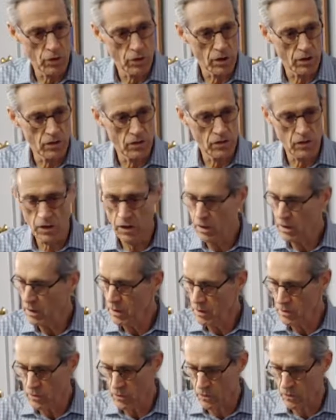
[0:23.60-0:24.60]
you can see,
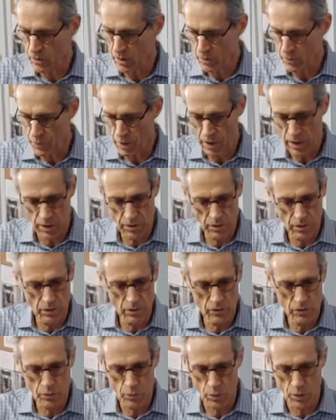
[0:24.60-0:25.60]
it's a set of
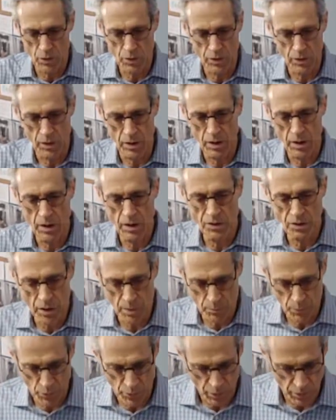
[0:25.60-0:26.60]
handles with a
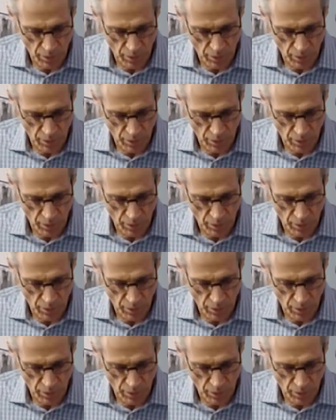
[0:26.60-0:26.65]
number